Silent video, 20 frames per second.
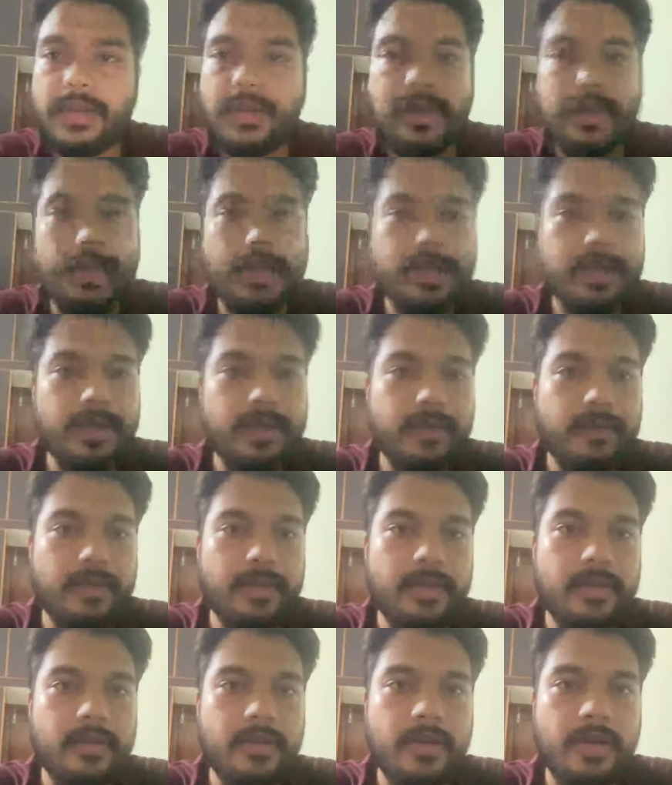a higher
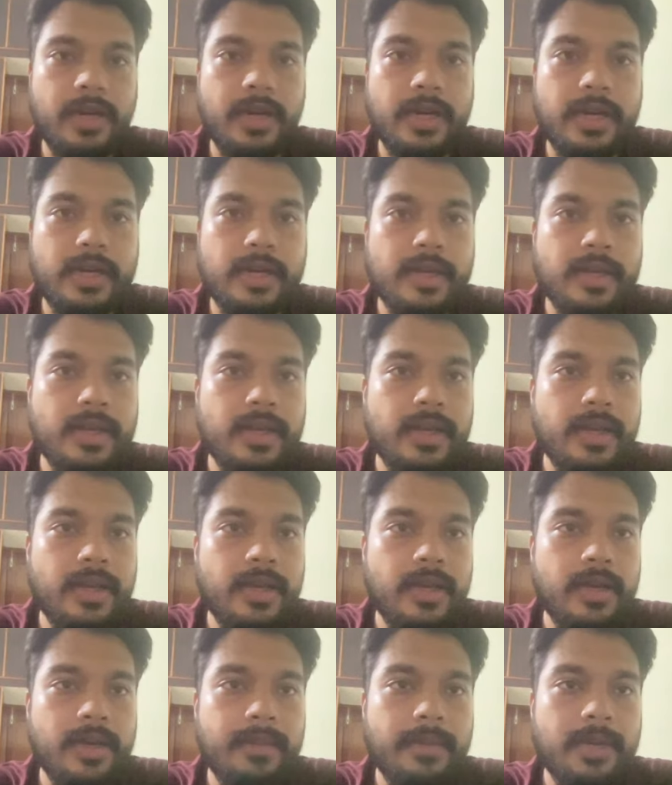level, right?
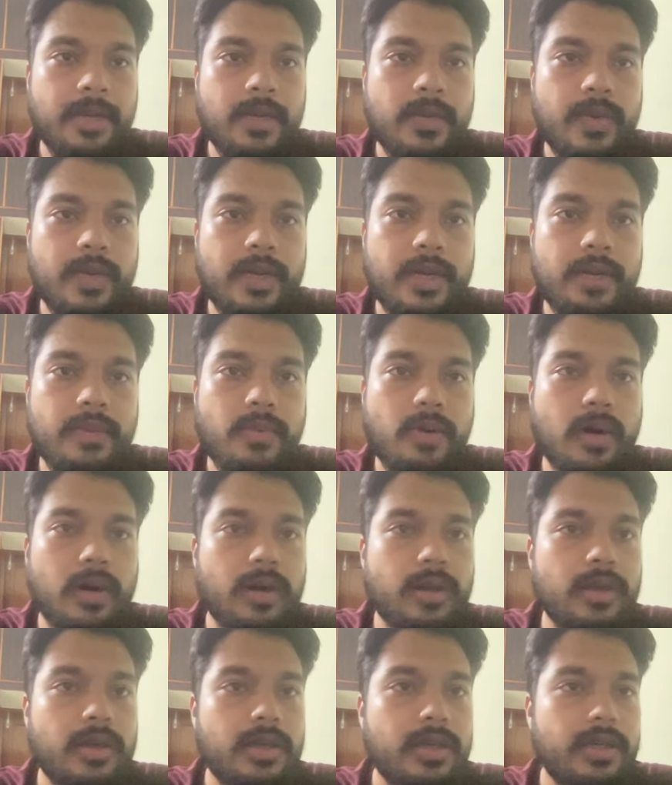I'm gonna quickly
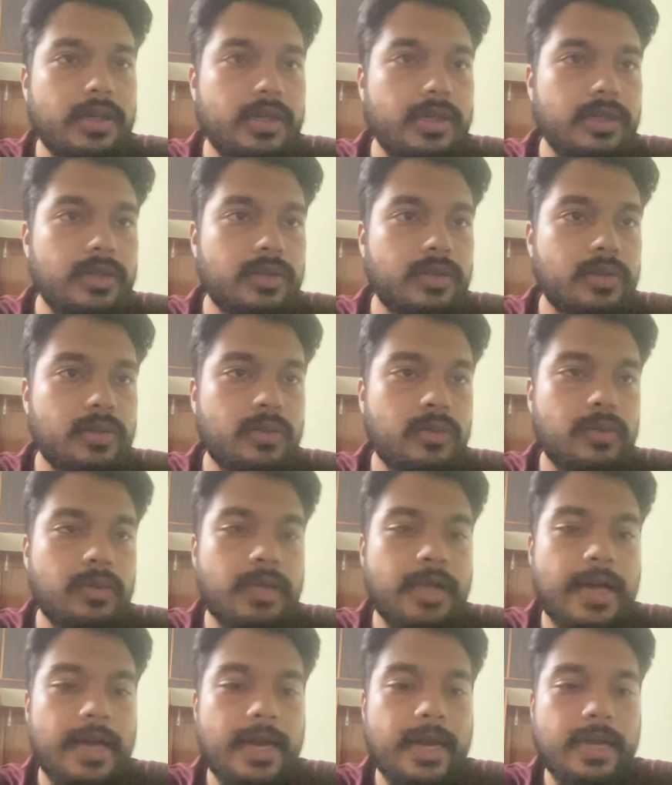walk through
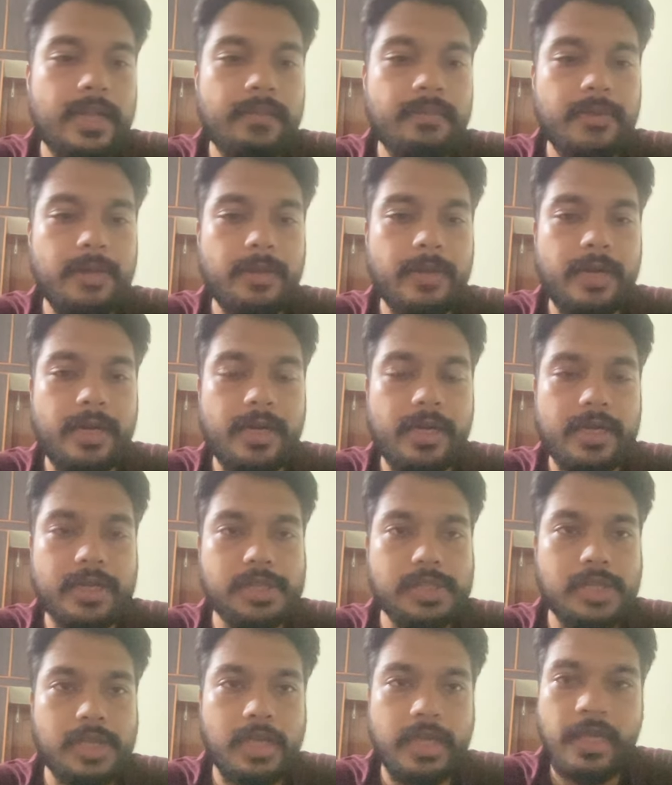that
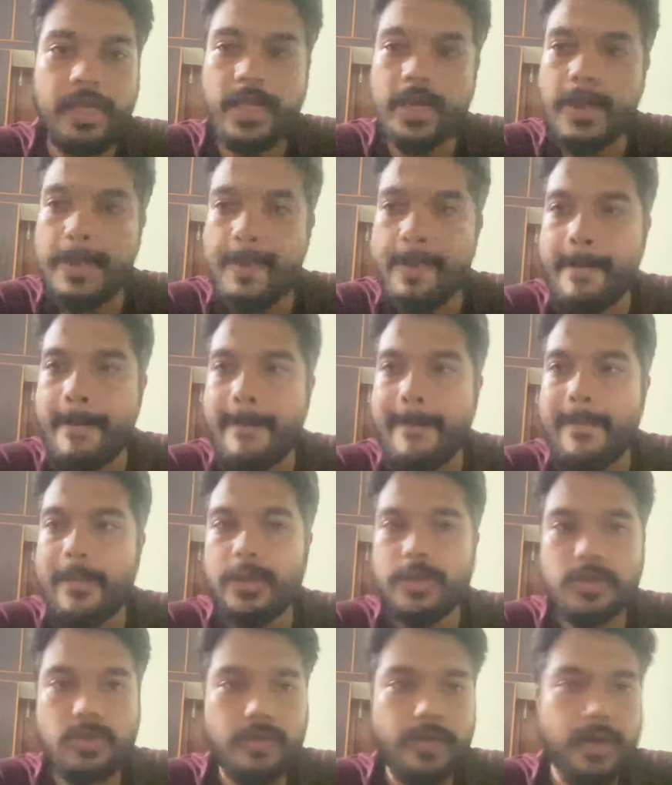implementation again,
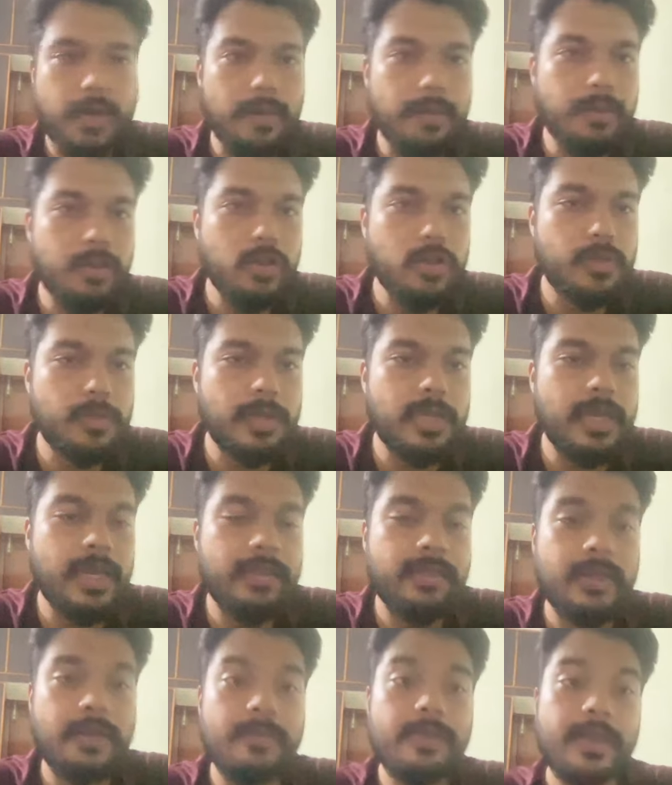so we are up to speed,
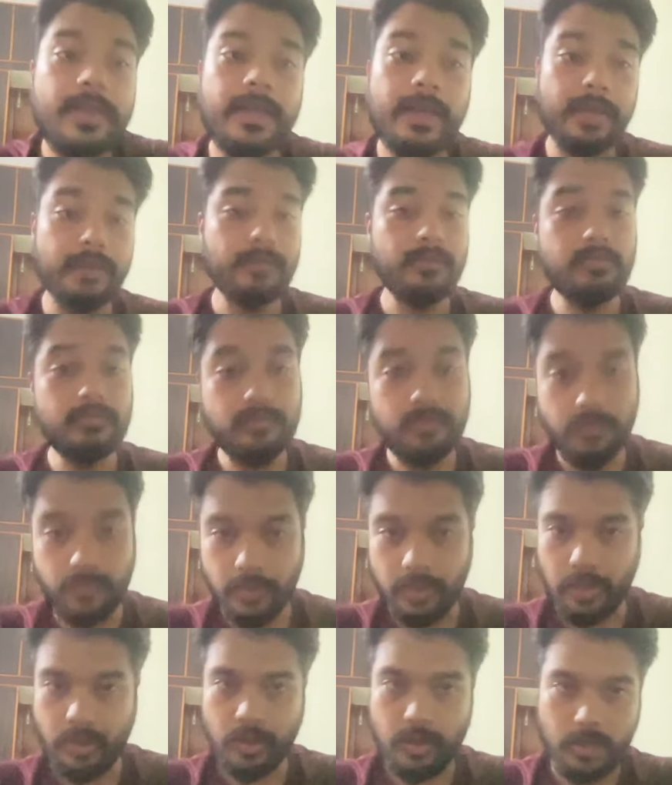and then we can
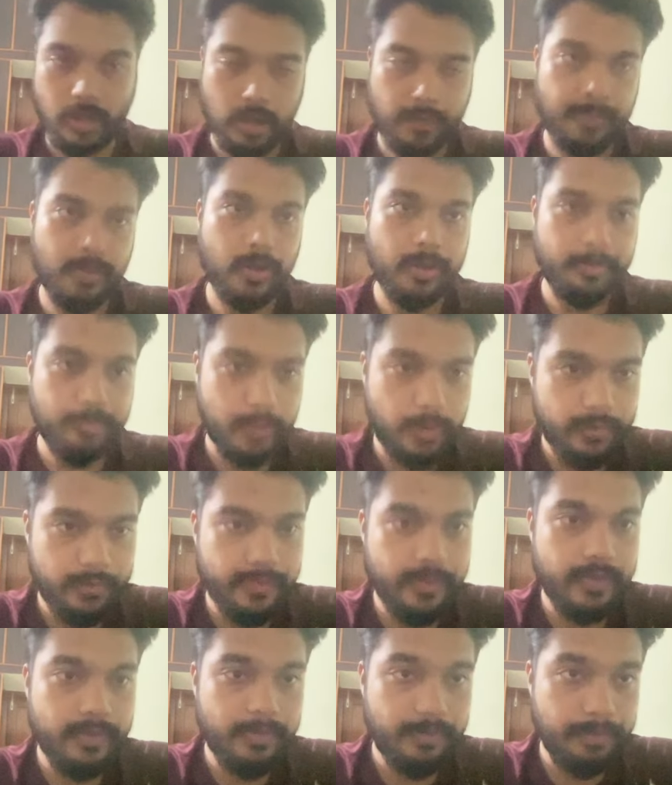work on top to
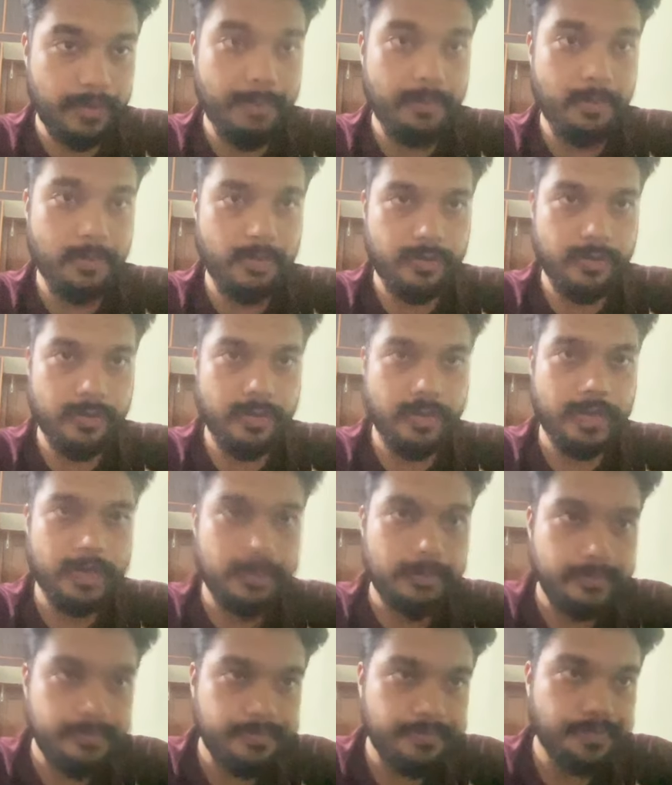improve it,
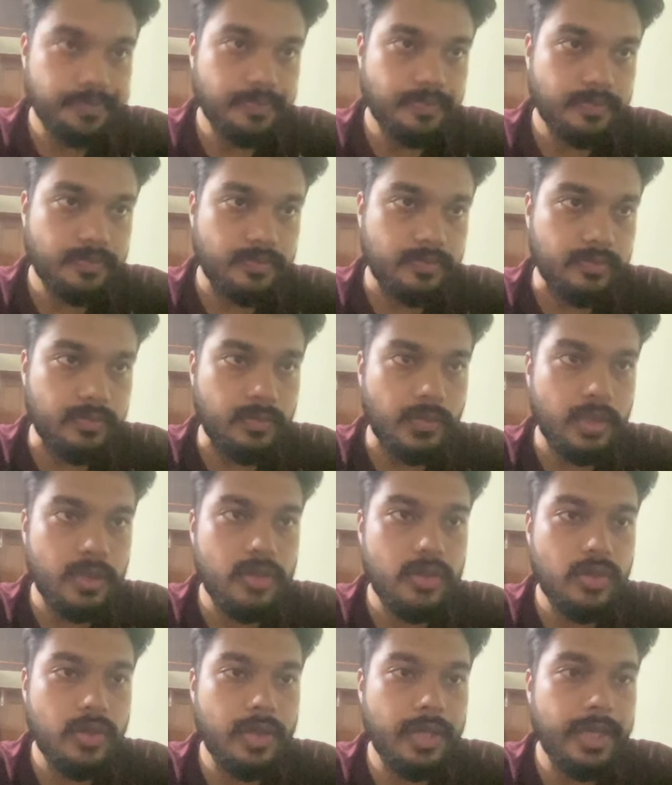right?
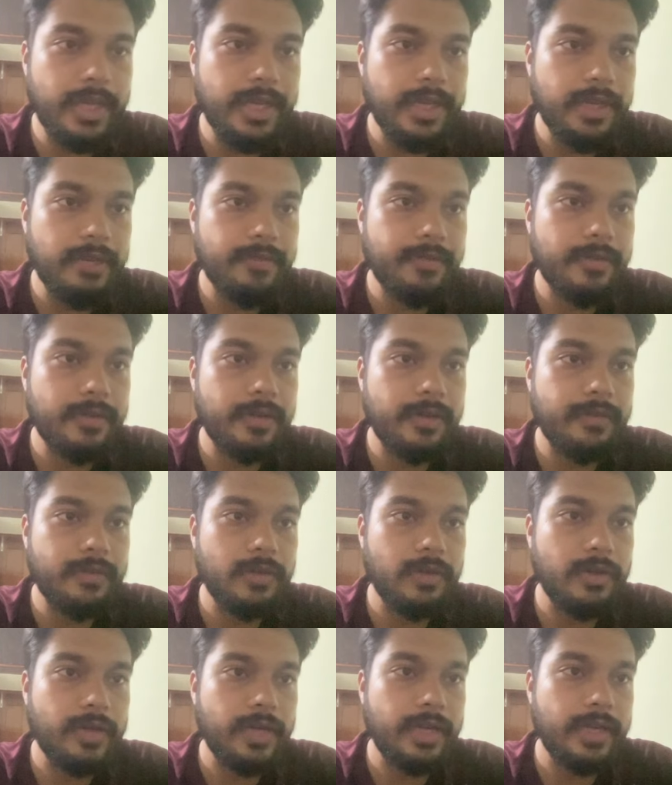So again, if you
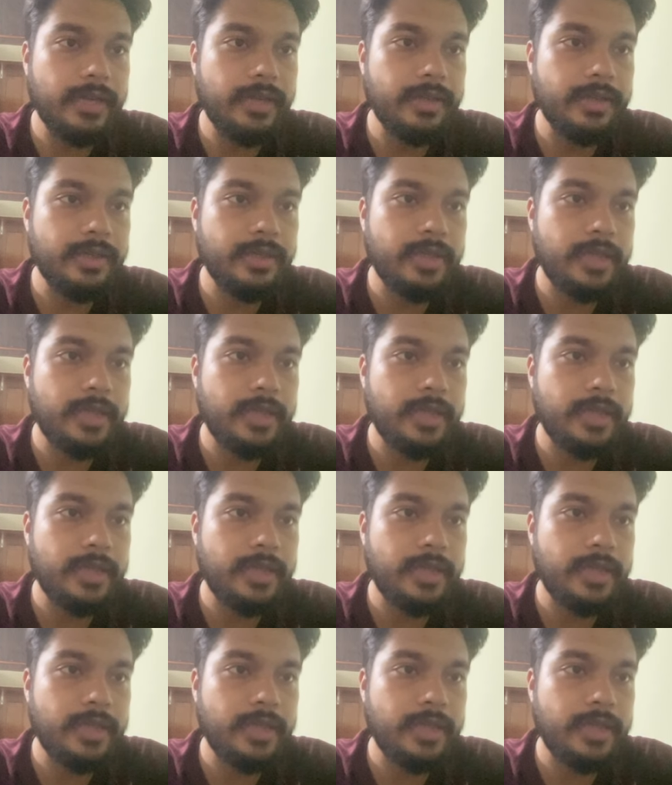look at it,